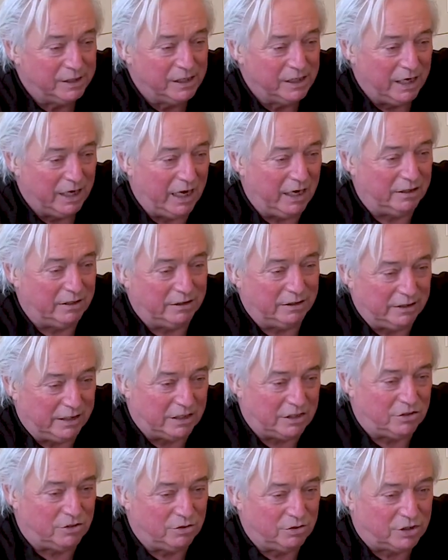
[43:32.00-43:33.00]
and
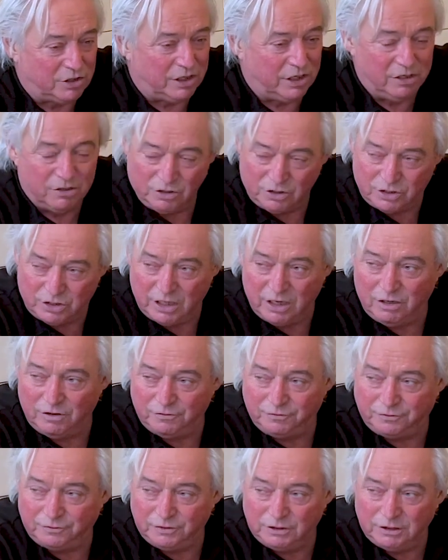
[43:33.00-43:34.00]
that you see
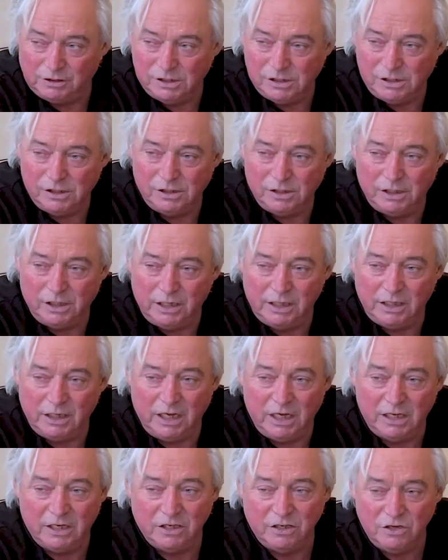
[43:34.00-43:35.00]
yourself in
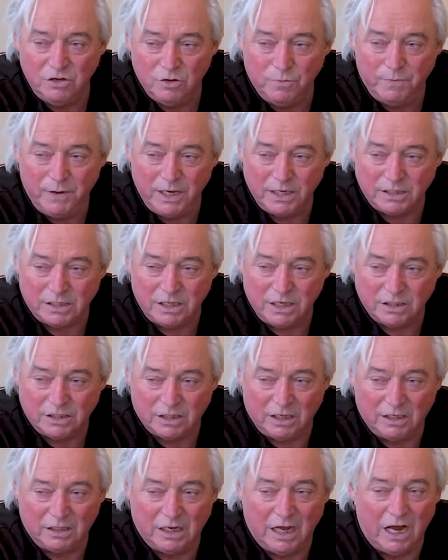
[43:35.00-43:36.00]
a new business
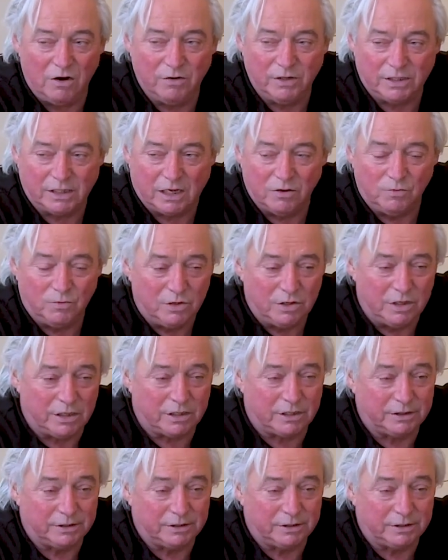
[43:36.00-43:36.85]
and how it can work.